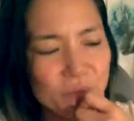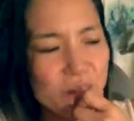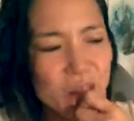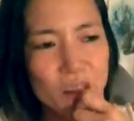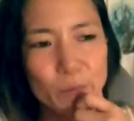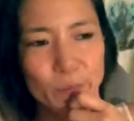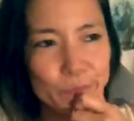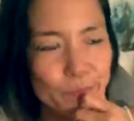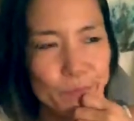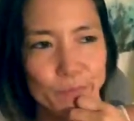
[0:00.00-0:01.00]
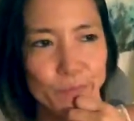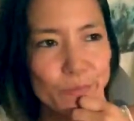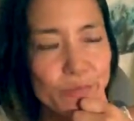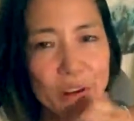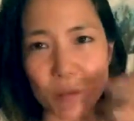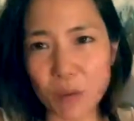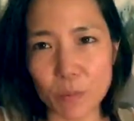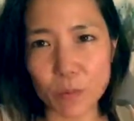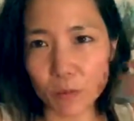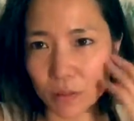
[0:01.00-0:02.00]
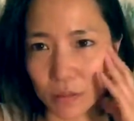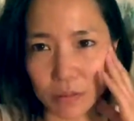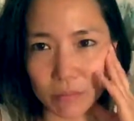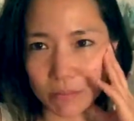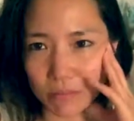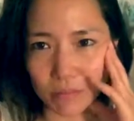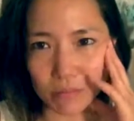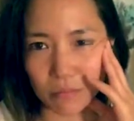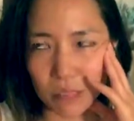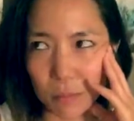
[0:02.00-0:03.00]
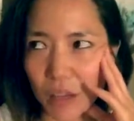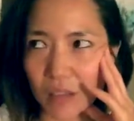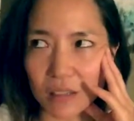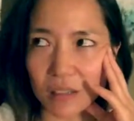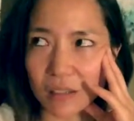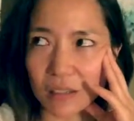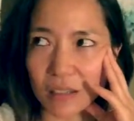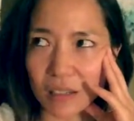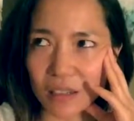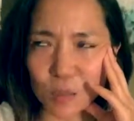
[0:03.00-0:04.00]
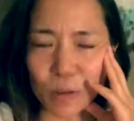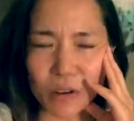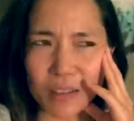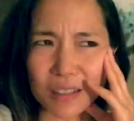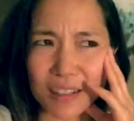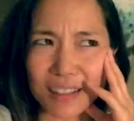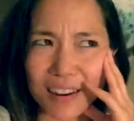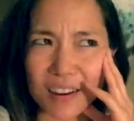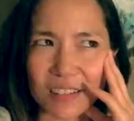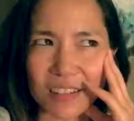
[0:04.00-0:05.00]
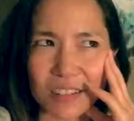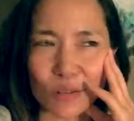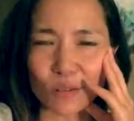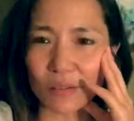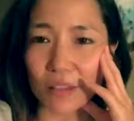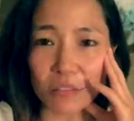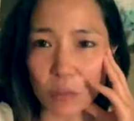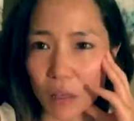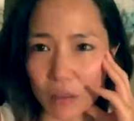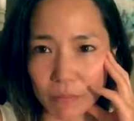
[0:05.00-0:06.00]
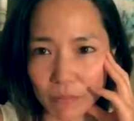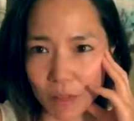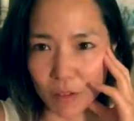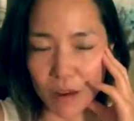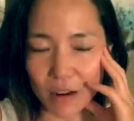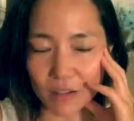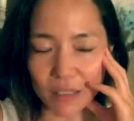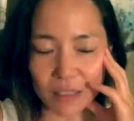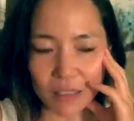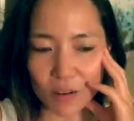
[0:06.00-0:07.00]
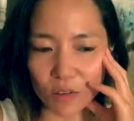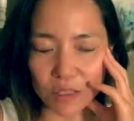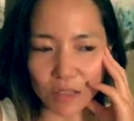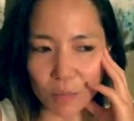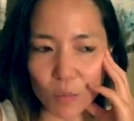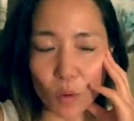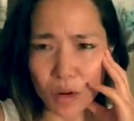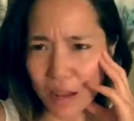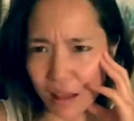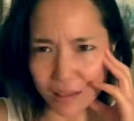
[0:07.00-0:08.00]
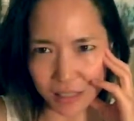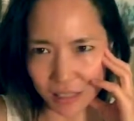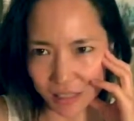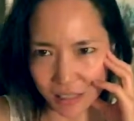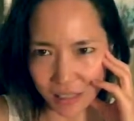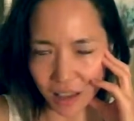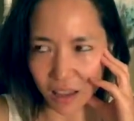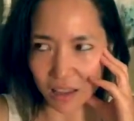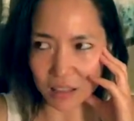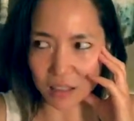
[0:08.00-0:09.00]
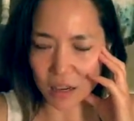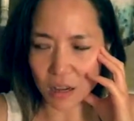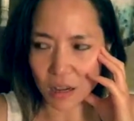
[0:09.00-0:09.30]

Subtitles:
just like fuck people and spaces and experiences that don't lift me. You know, I don't need to go into like more analysis and